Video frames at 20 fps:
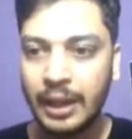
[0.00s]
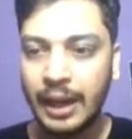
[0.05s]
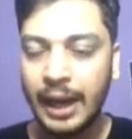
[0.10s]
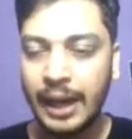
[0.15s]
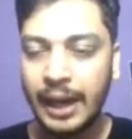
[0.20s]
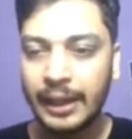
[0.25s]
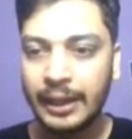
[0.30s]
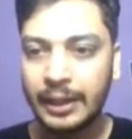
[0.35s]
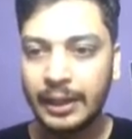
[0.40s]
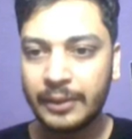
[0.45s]

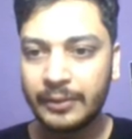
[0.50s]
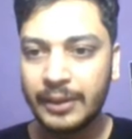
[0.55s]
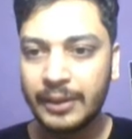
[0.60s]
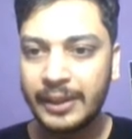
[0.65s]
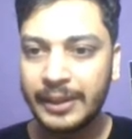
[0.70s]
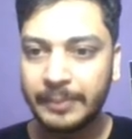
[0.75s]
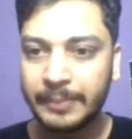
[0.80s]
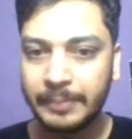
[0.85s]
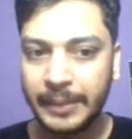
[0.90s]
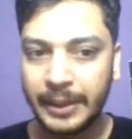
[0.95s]
and it will
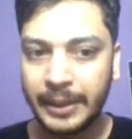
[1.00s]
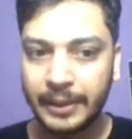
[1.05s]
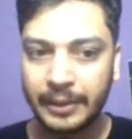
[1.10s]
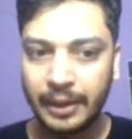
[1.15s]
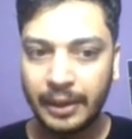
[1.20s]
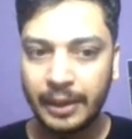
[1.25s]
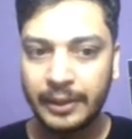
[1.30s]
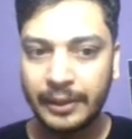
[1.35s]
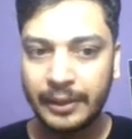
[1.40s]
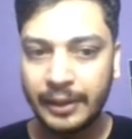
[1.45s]
repeat
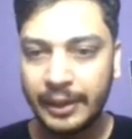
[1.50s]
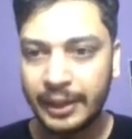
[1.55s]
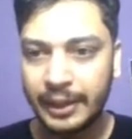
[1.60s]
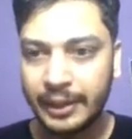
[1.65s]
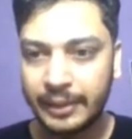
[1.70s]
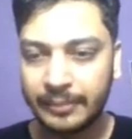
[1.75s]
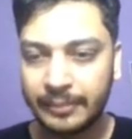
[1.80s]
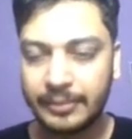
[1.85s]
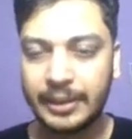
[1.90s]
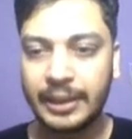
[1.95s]

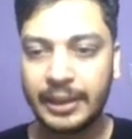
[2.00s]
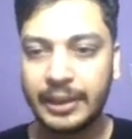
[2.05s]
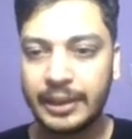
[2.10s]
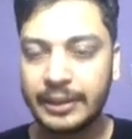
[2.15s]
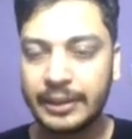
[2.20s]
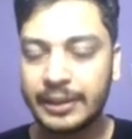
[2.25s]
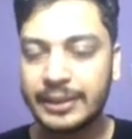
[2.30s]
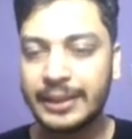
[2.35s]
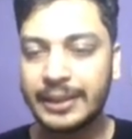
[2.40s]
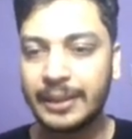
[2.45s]
alternatively
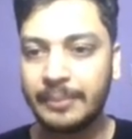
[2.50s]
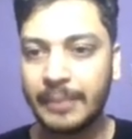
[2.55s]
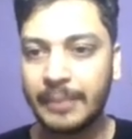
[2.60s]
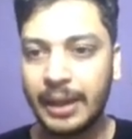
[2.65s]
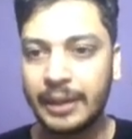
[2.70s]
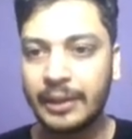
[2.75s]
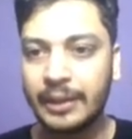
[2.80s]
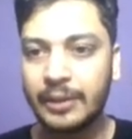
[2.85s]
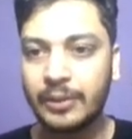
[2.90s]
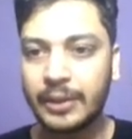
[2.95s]
in the same manner.